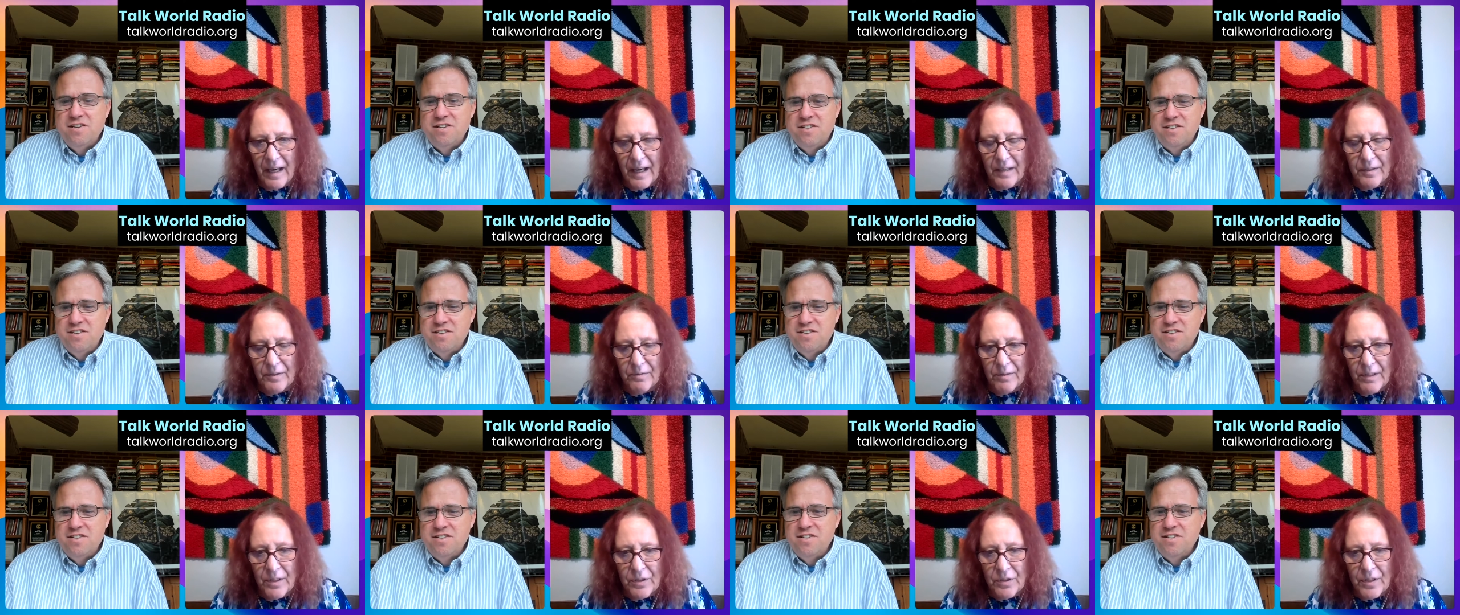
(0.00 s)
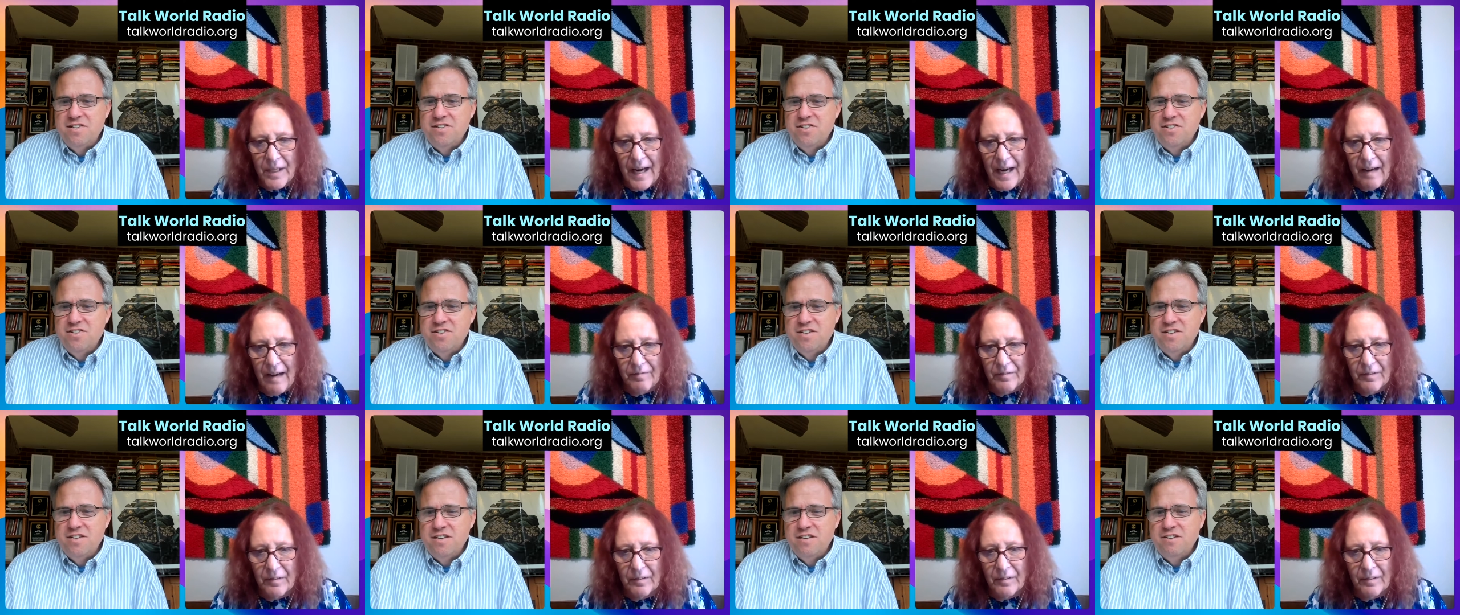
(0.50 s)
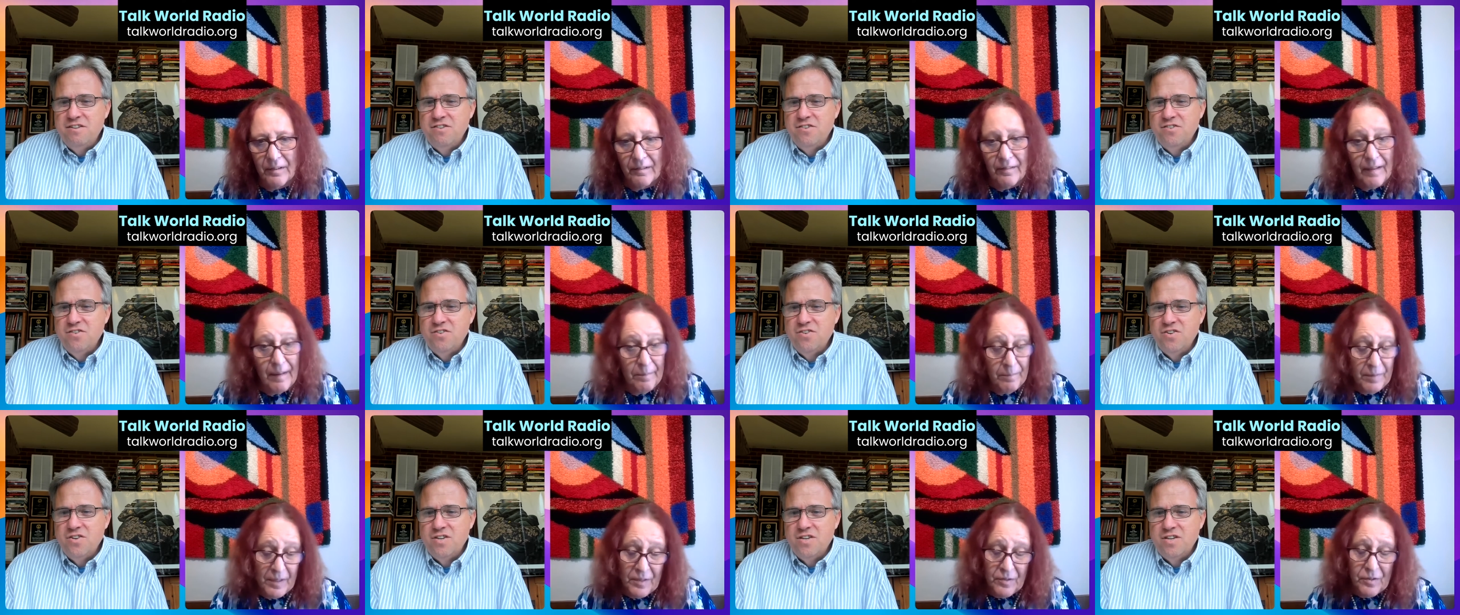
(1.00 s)
Speaker 1: then every country should
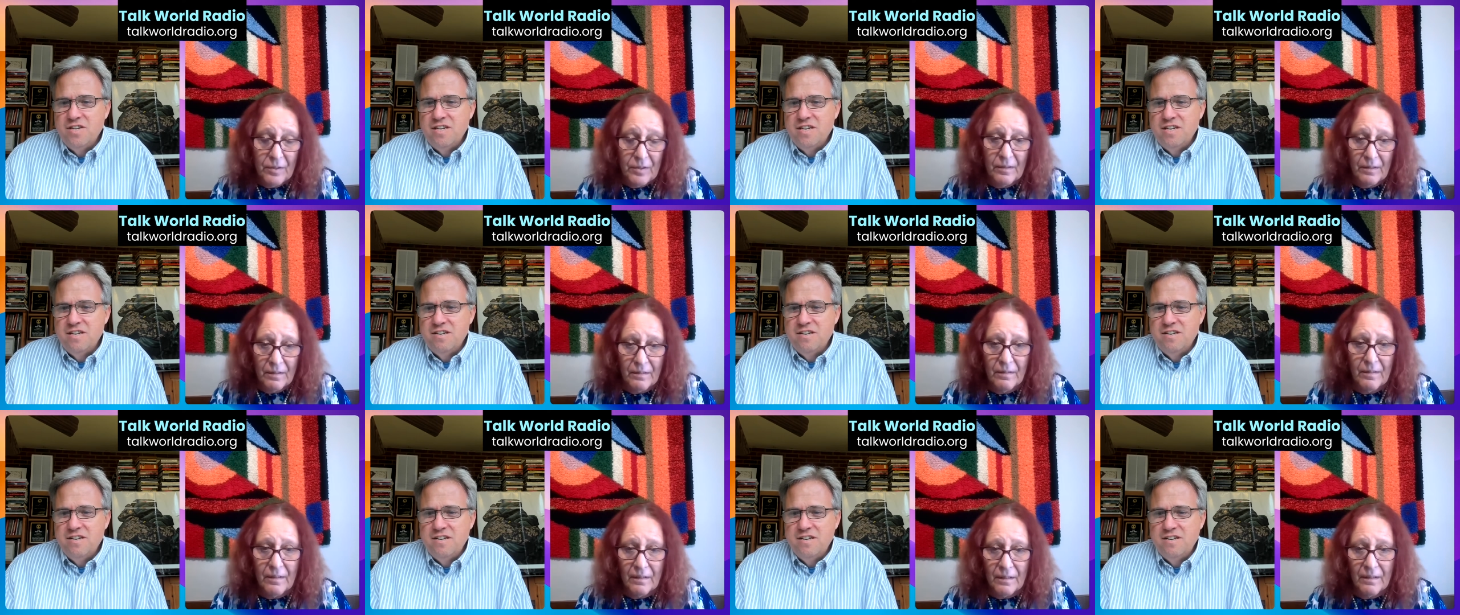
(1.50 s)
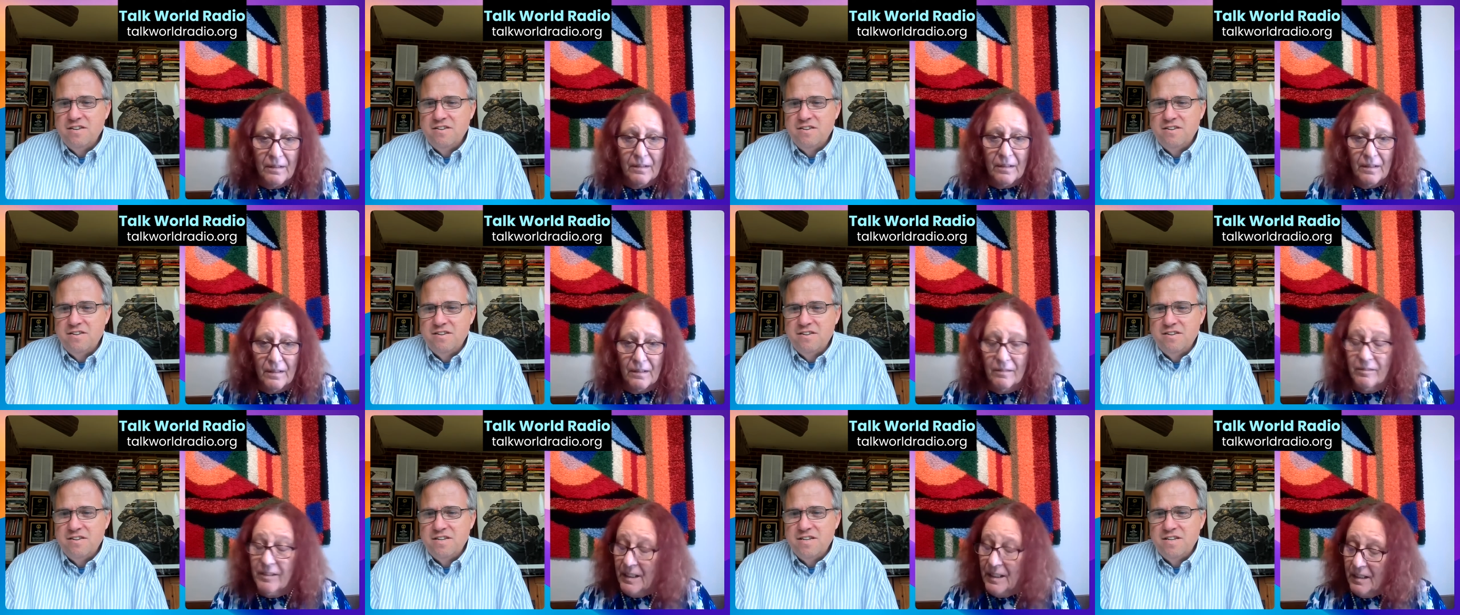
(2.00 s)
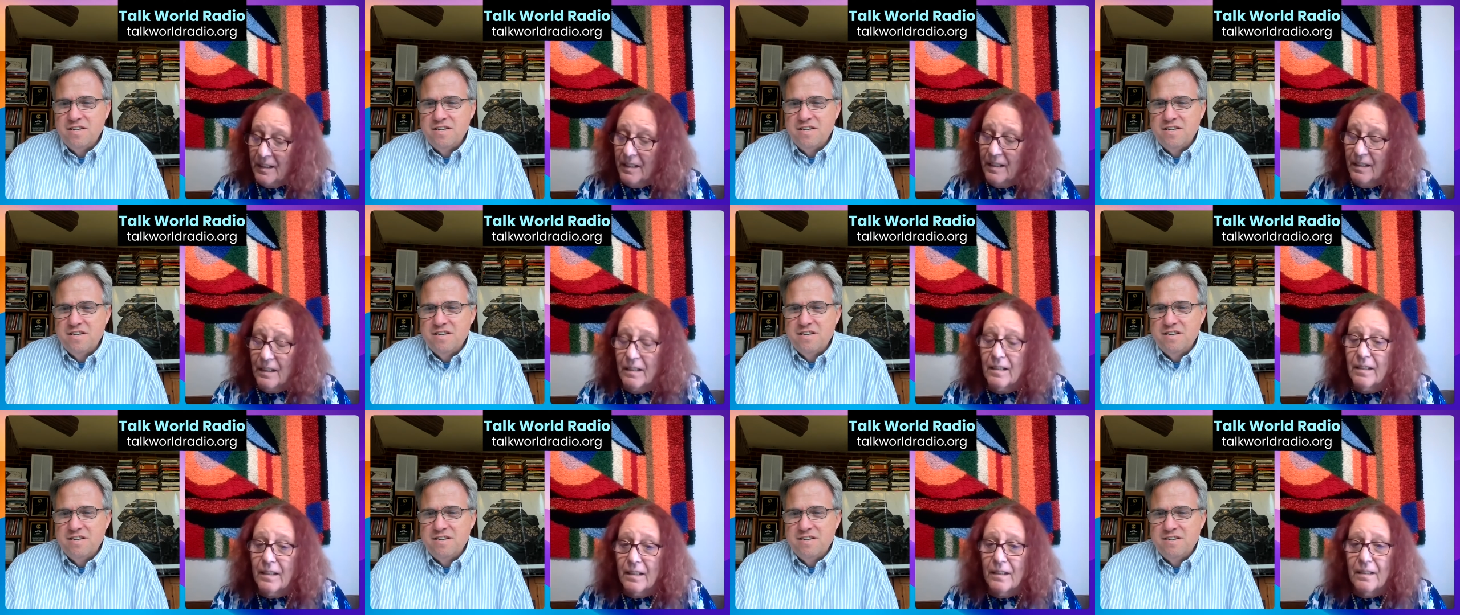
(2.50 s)
have nuclear weapons.
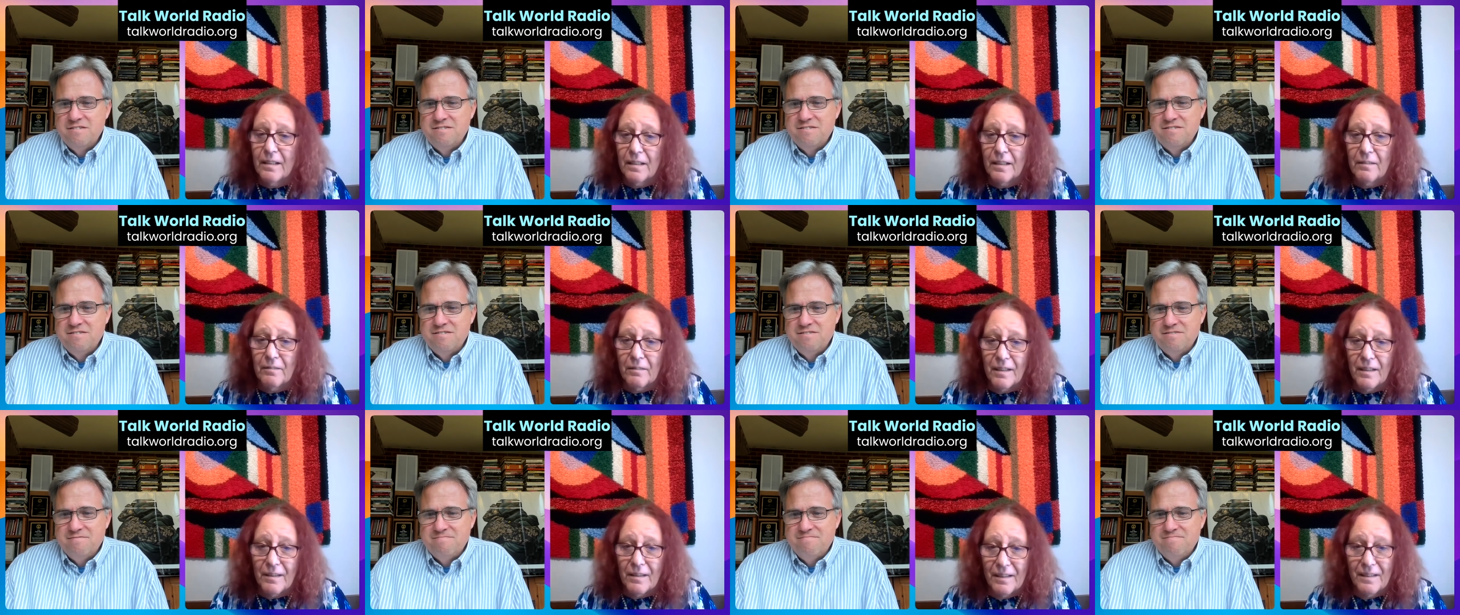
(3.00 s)
Really?